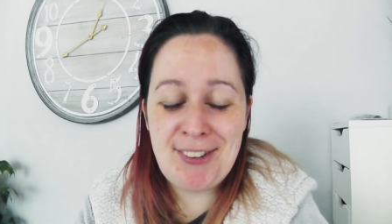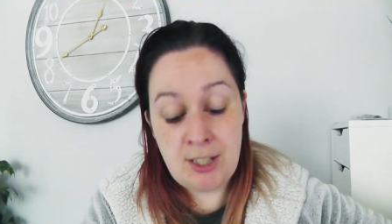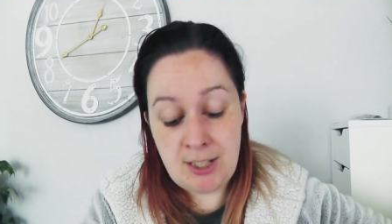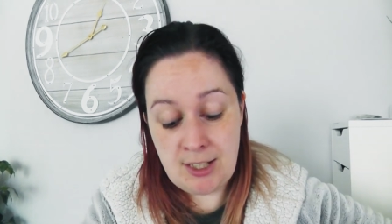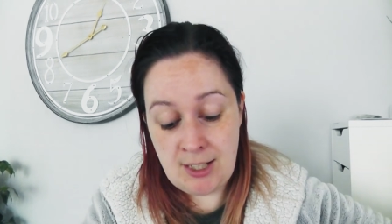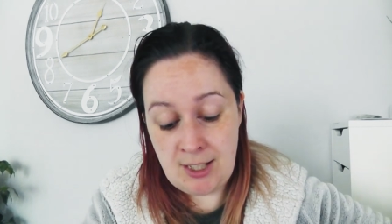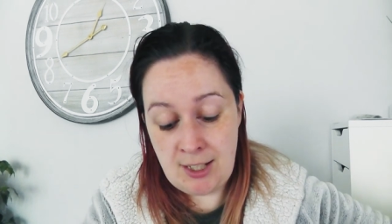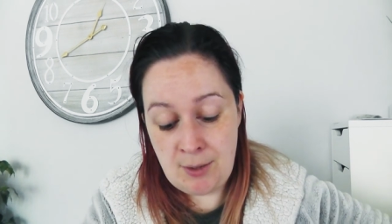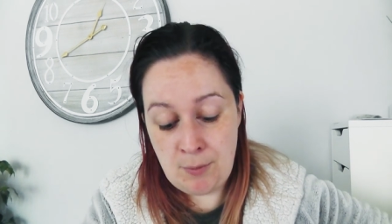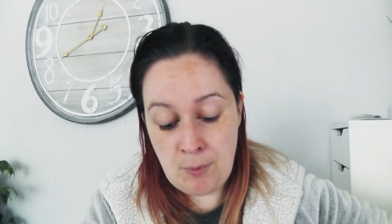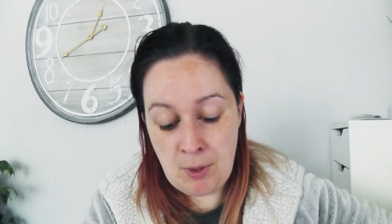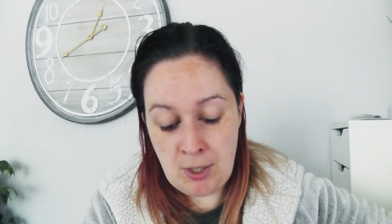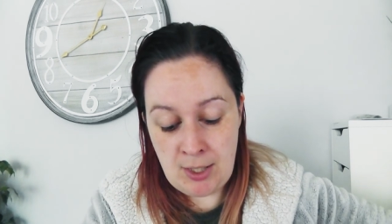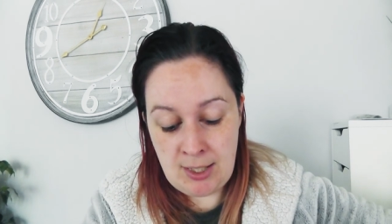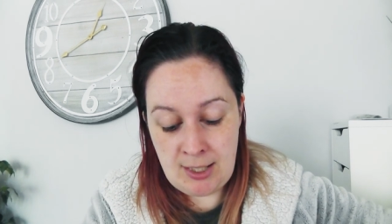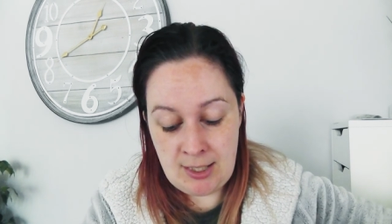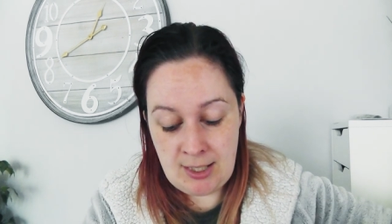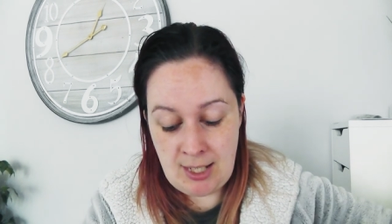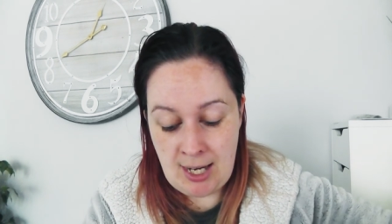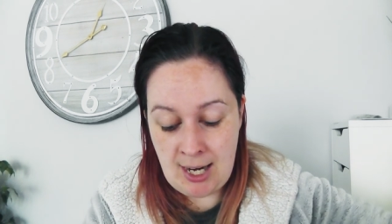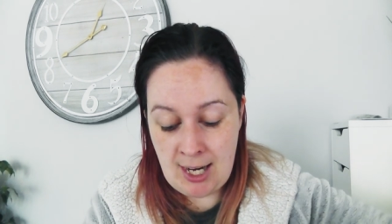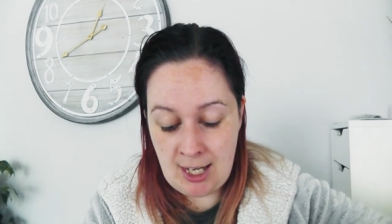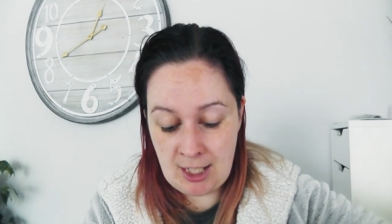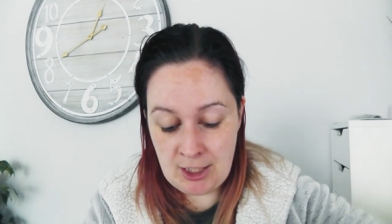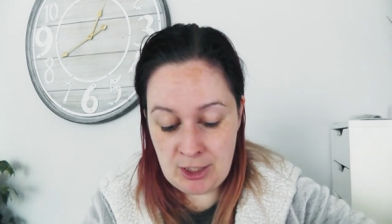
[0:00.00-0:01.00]
to see what
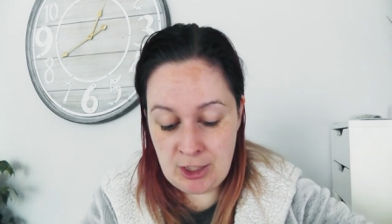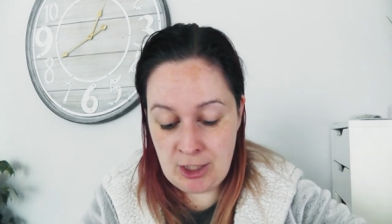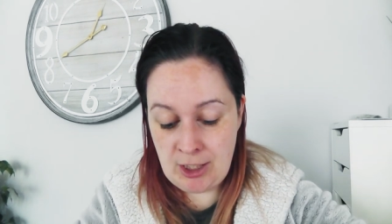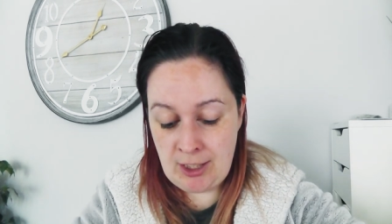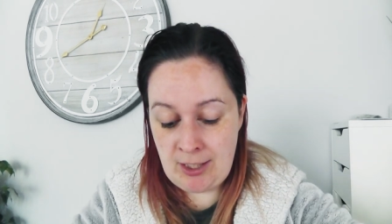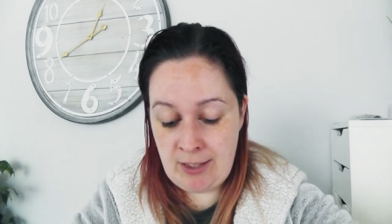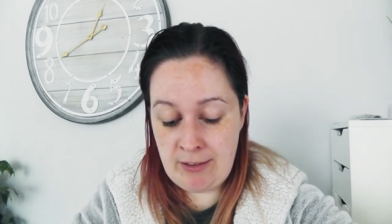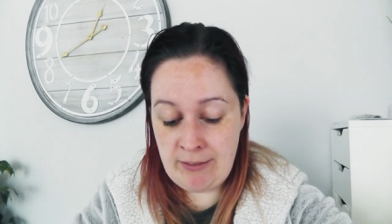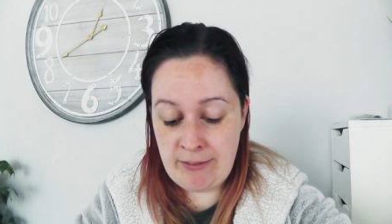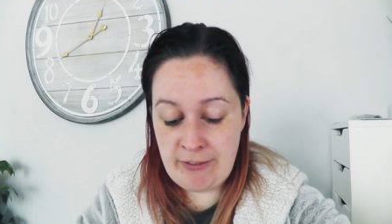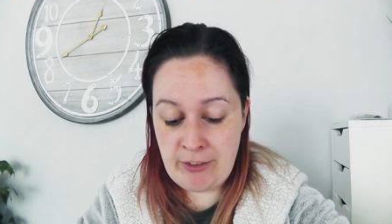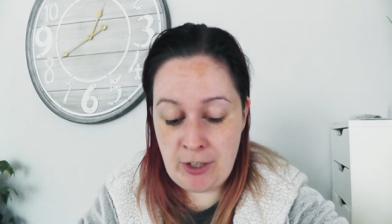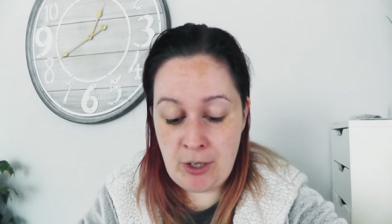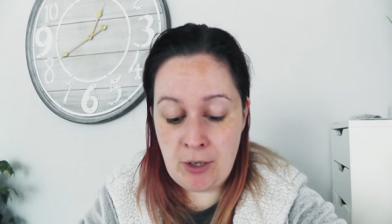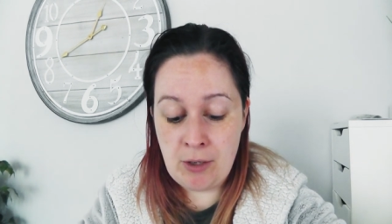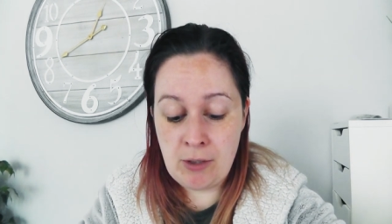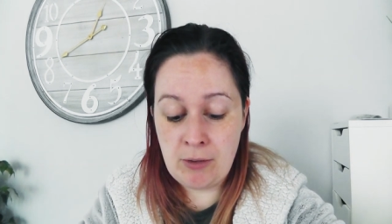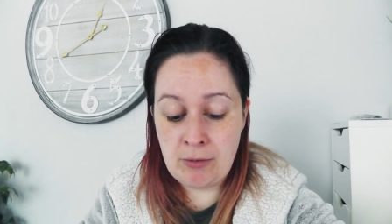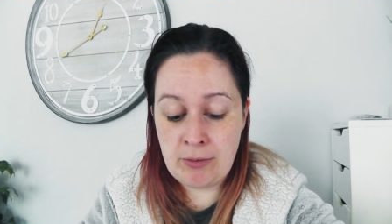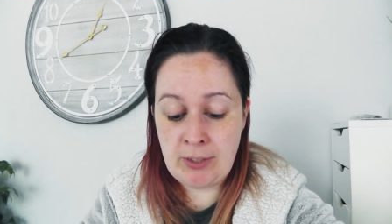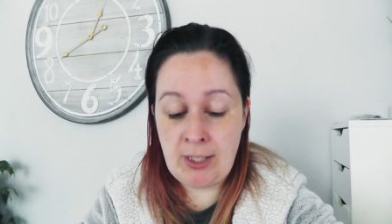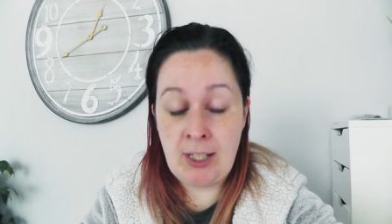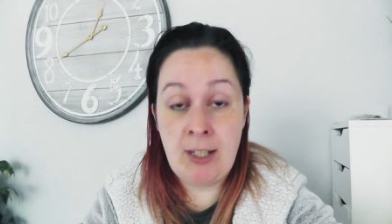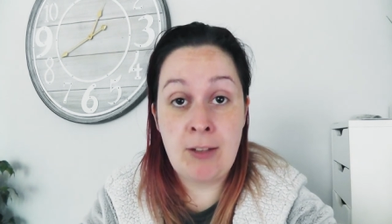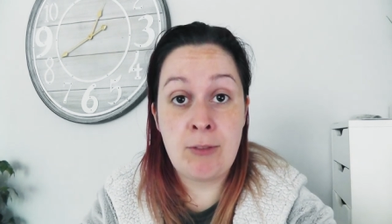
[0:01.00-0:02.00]
is actually
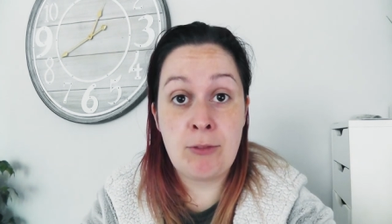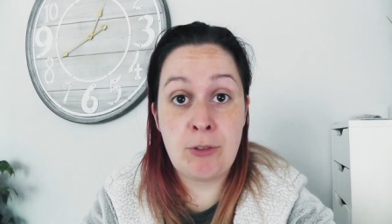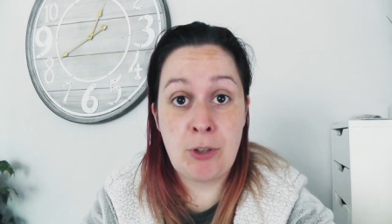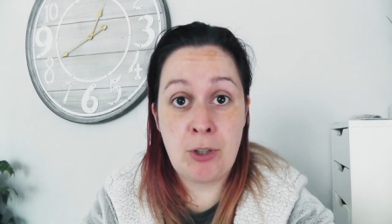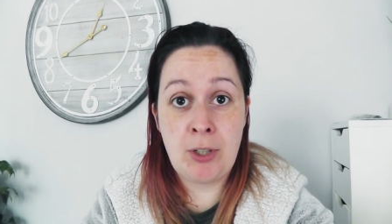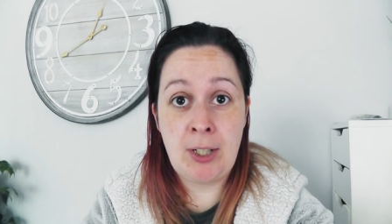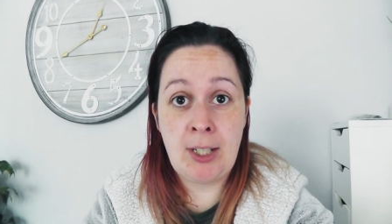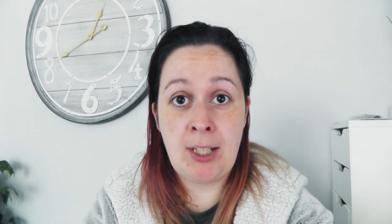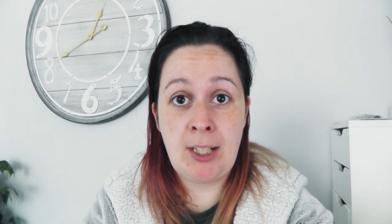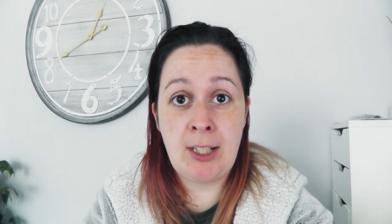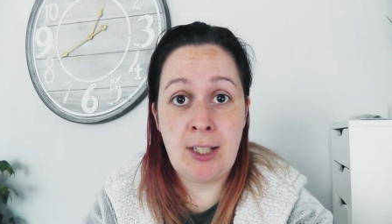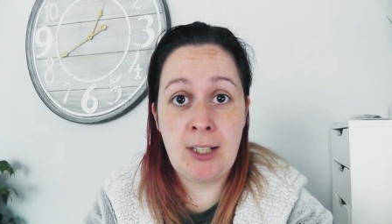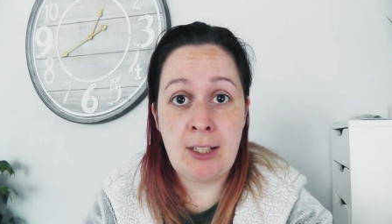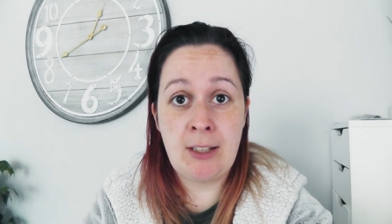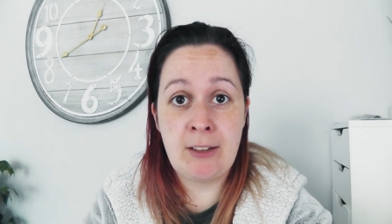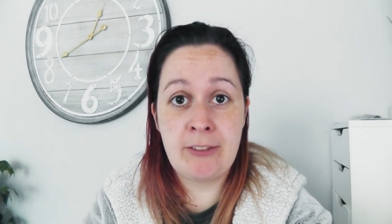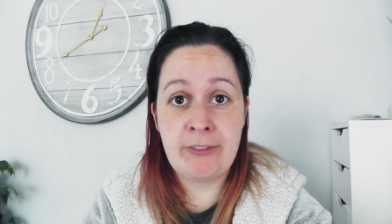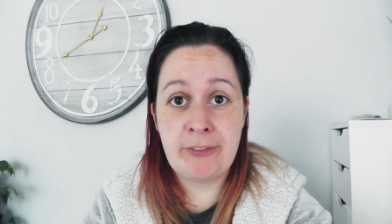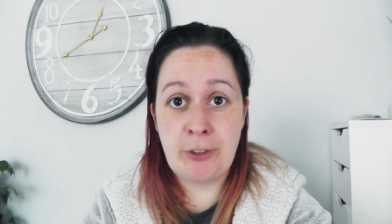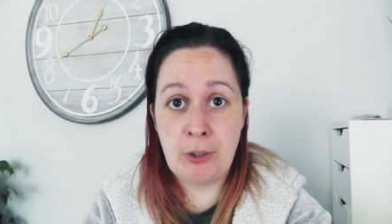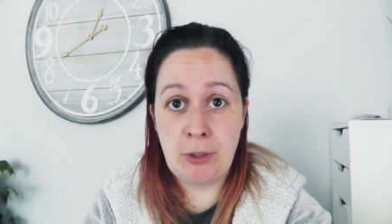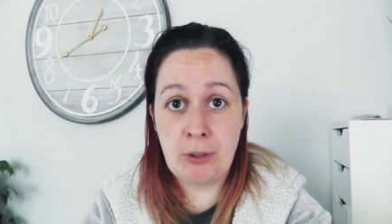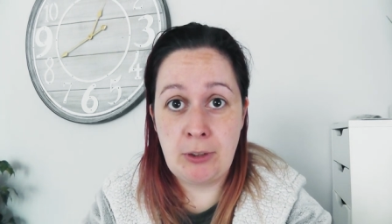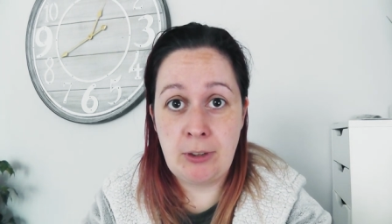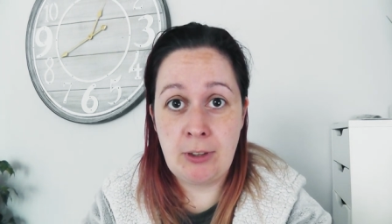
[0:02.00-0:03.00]
involved in running a
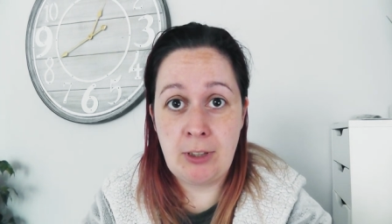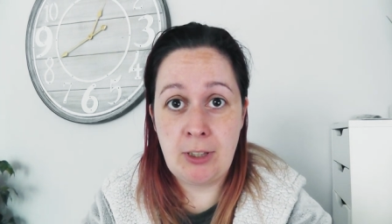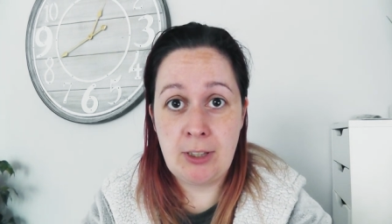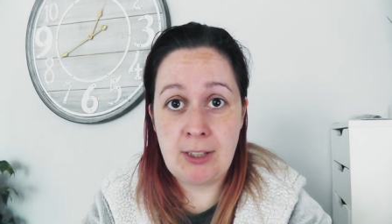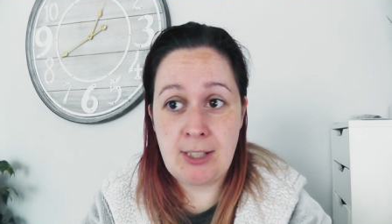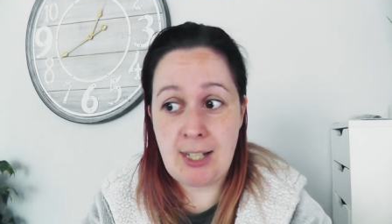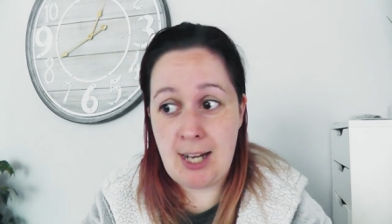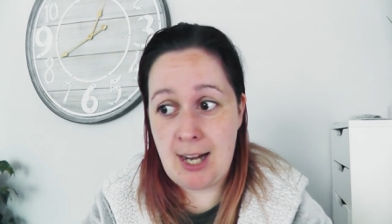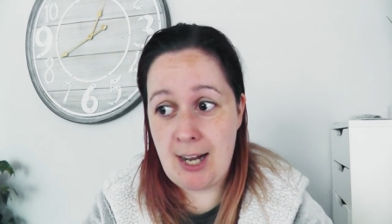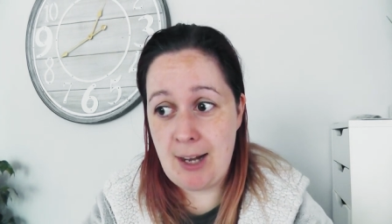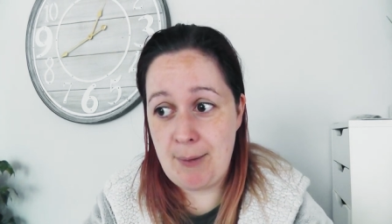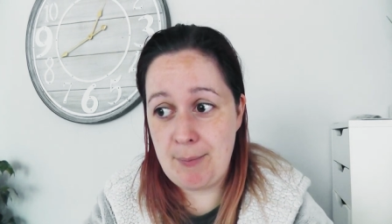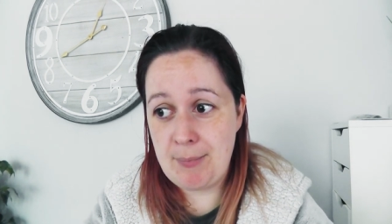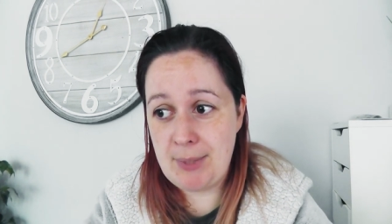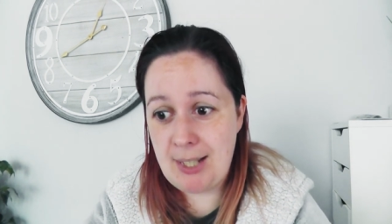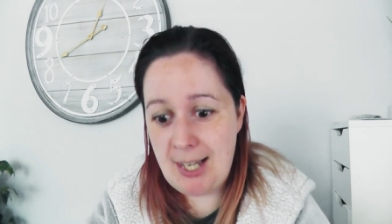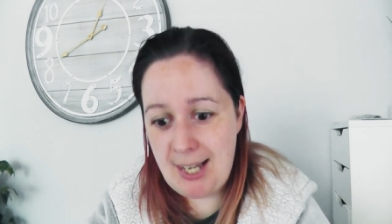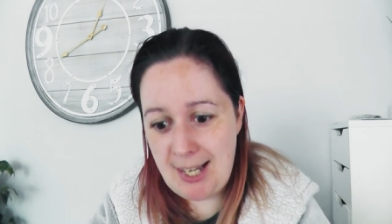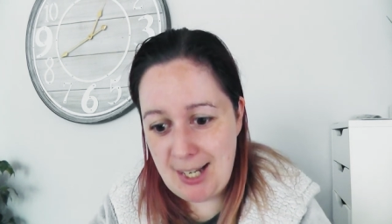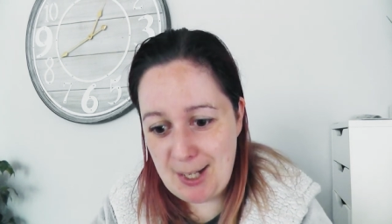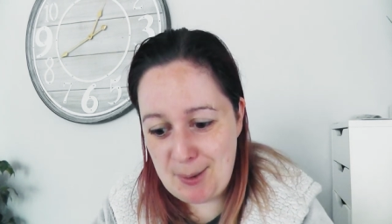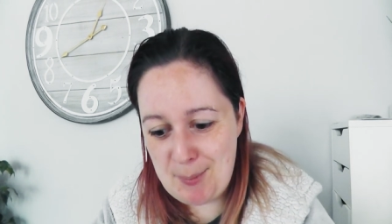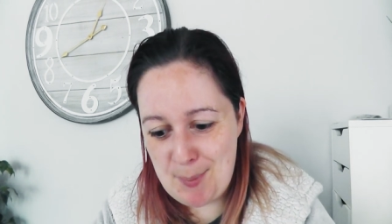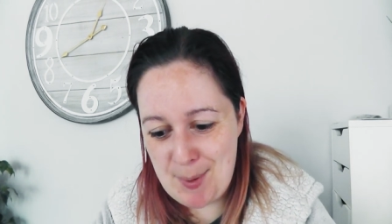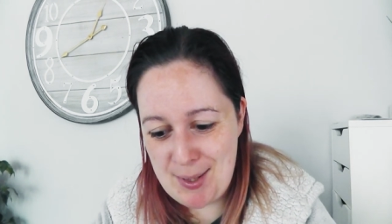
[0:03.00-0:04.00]
full-time
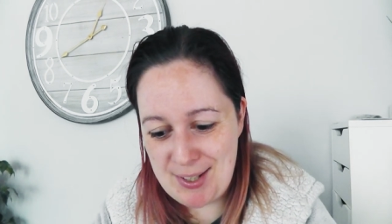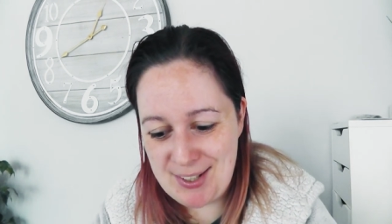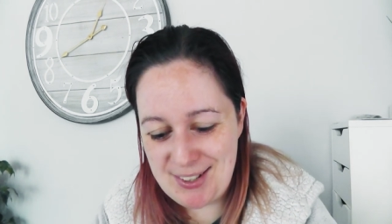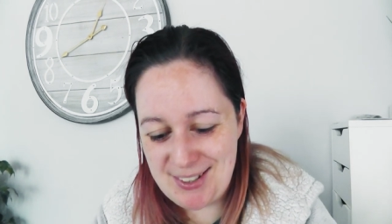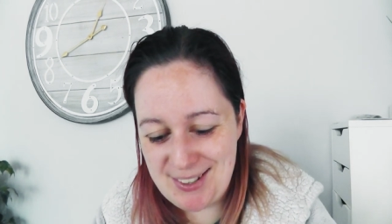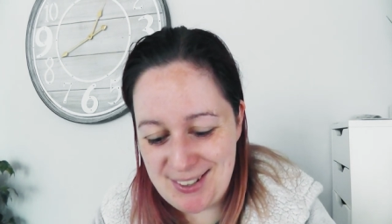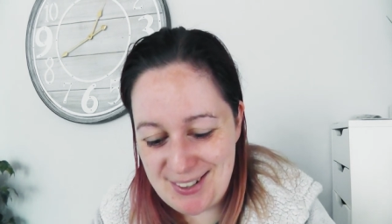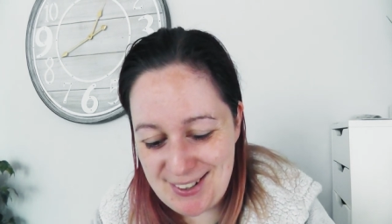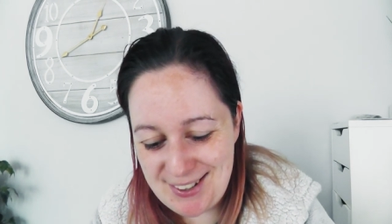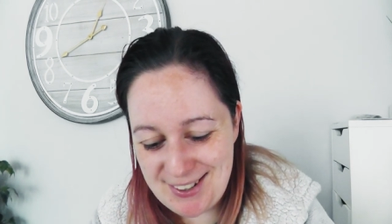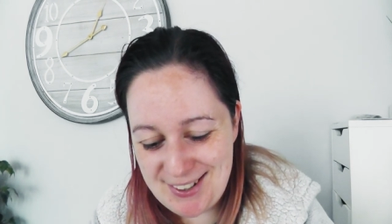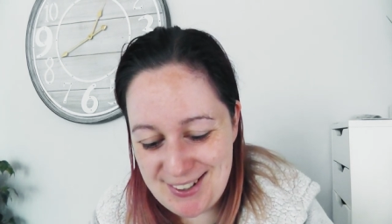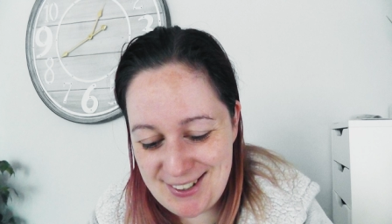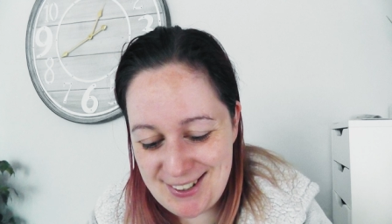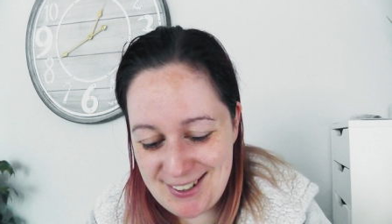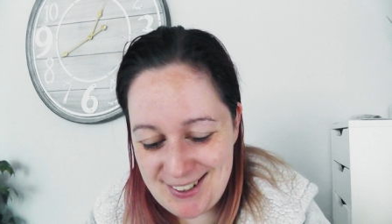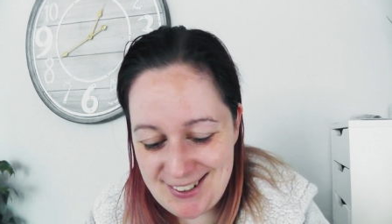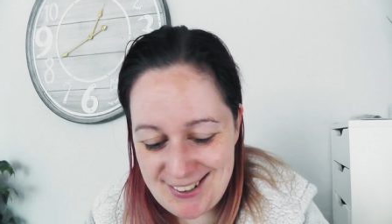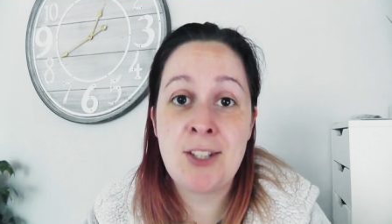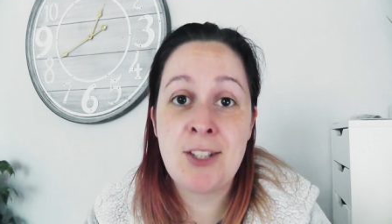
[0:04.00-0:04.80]
cake business.